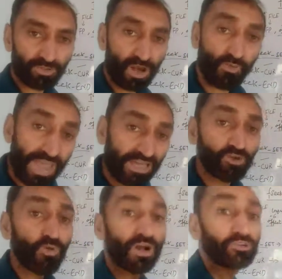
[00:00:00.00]
from where
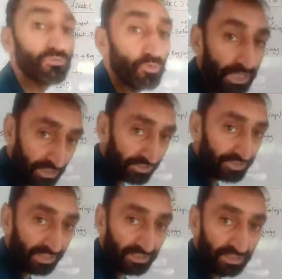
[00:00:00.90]
you want to move the
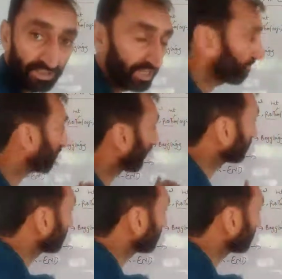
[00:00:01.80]
cursor. If you want to